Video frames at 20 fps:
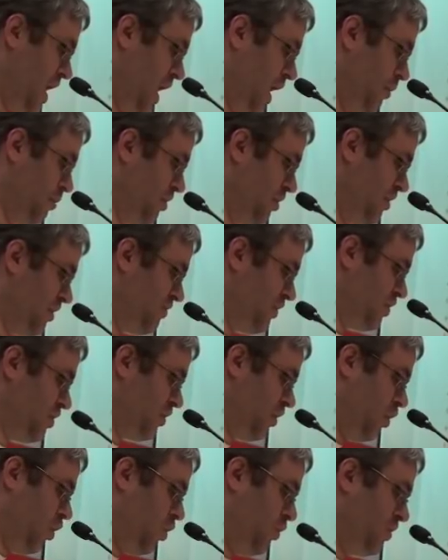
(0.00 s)
And he believed
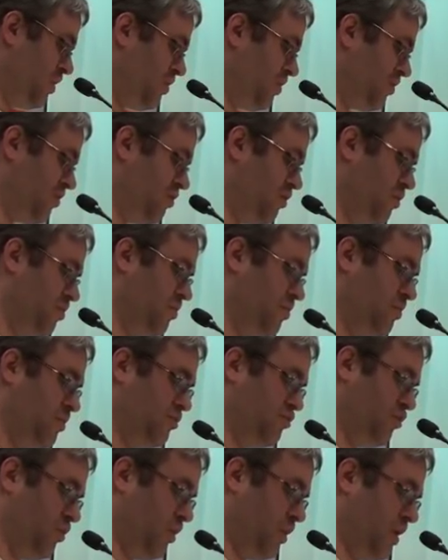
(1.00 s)
that only this new
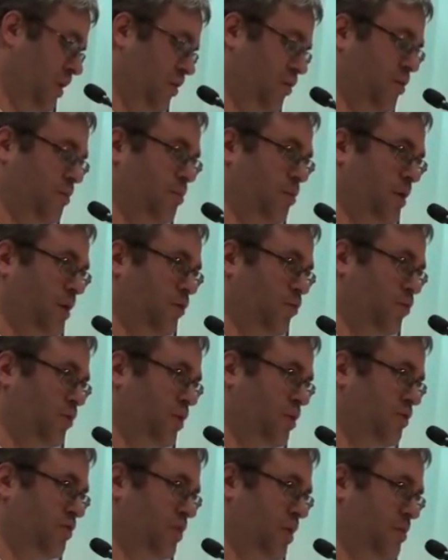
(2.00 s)
majority could bring
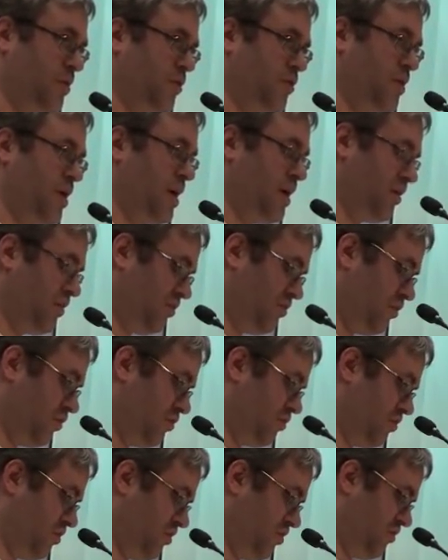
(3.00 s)
real democratic
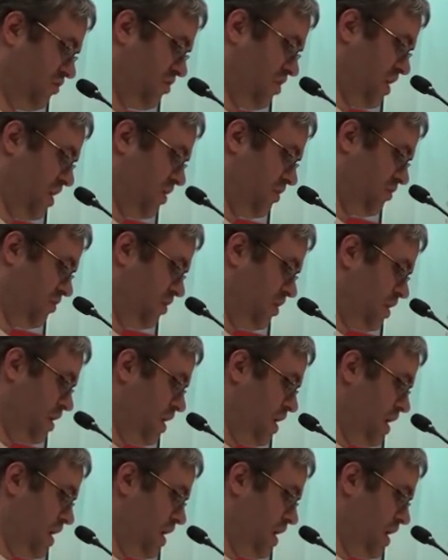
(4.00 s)
socialist change.